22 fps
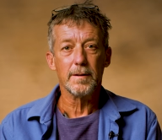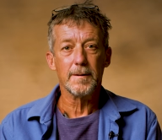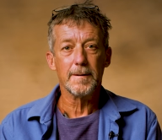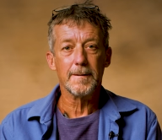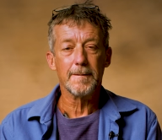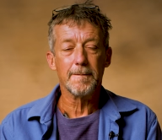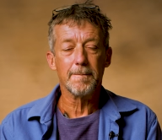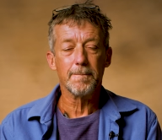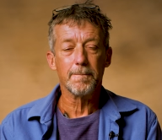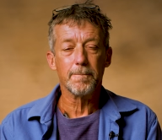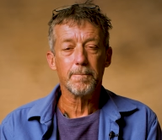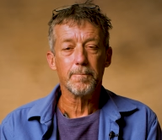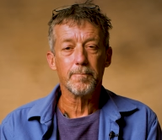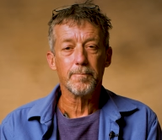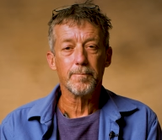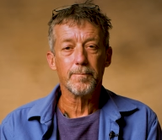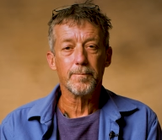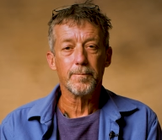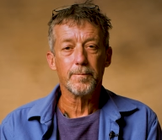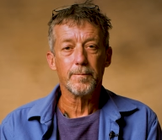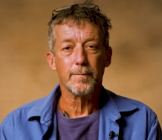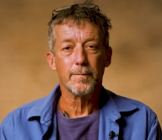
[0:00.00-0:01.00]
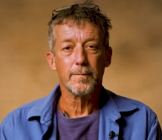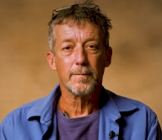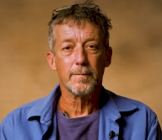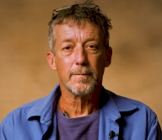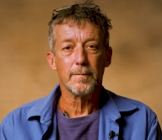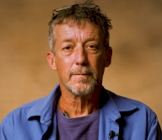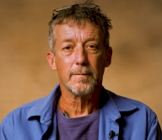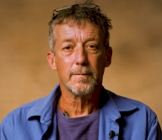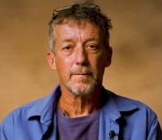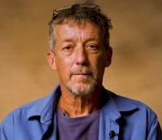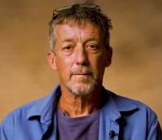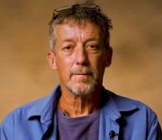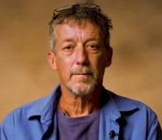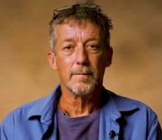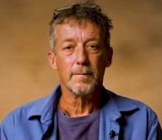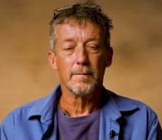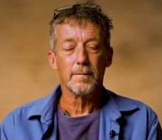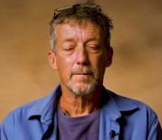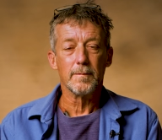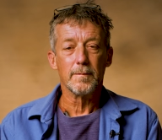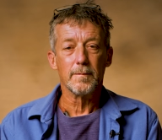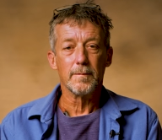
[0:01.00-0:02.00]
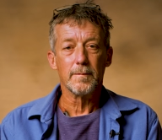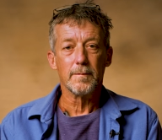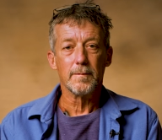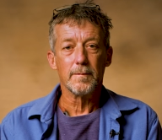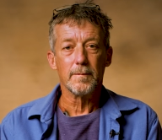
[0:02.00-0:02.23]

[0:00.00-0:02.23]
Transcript: No one is speaking in this clip.